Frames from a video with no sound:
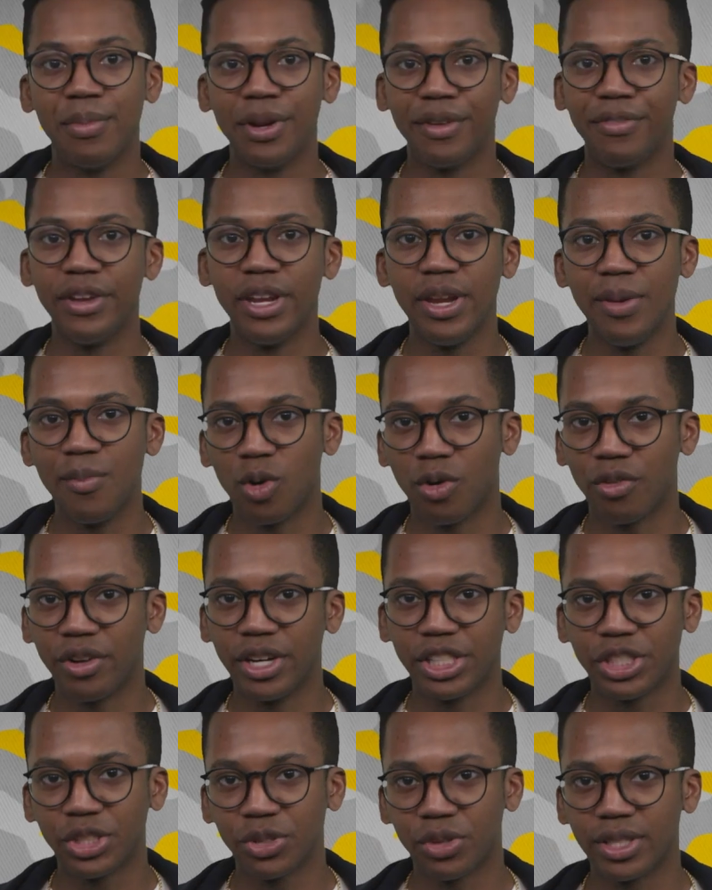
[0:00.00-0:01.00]
But if you need more
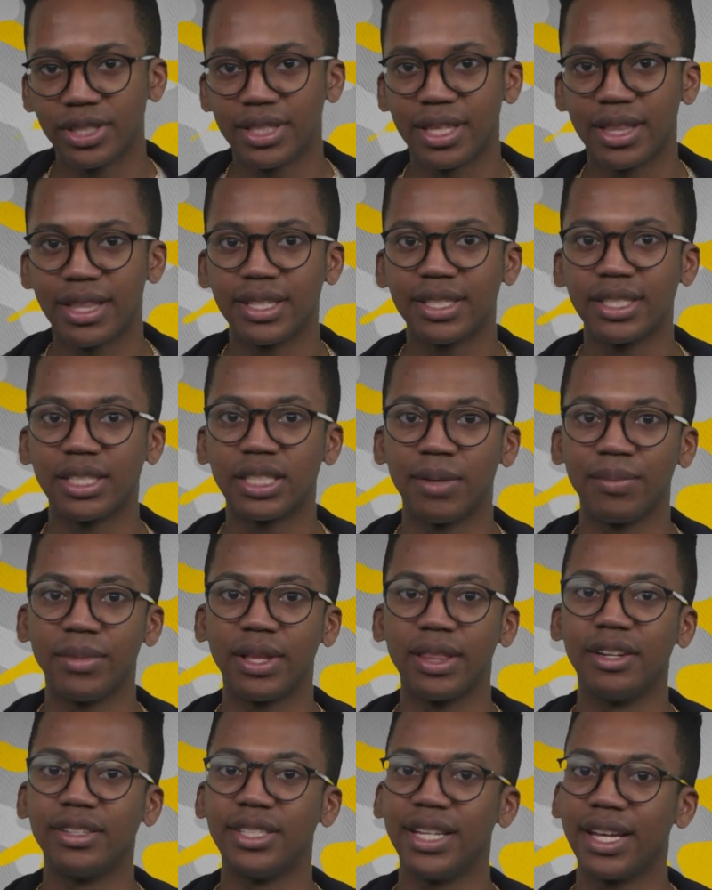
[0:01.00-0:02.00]
reassurance that this is something
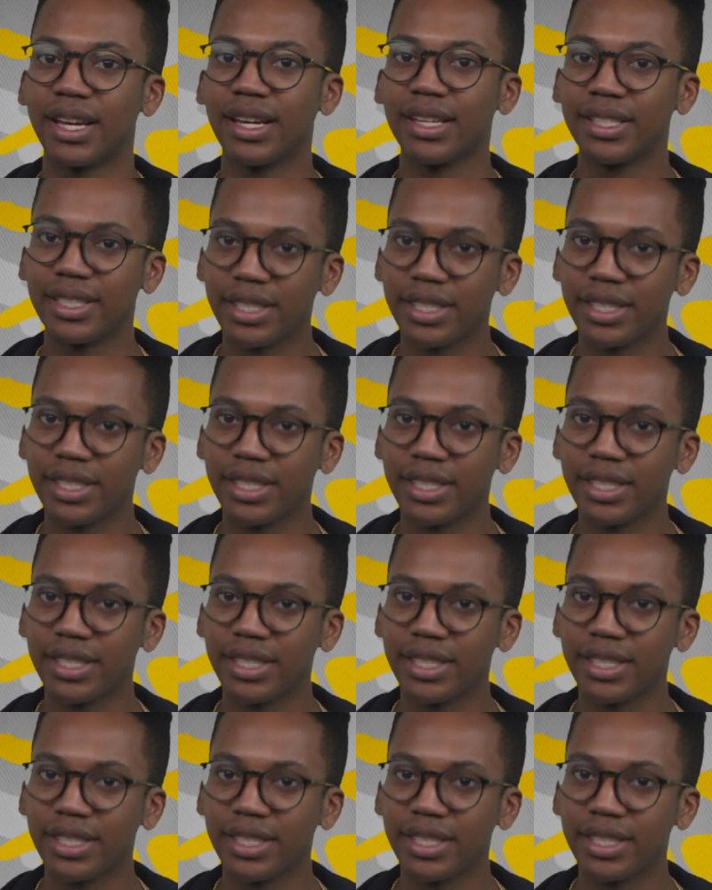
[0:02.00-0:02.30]
they're taking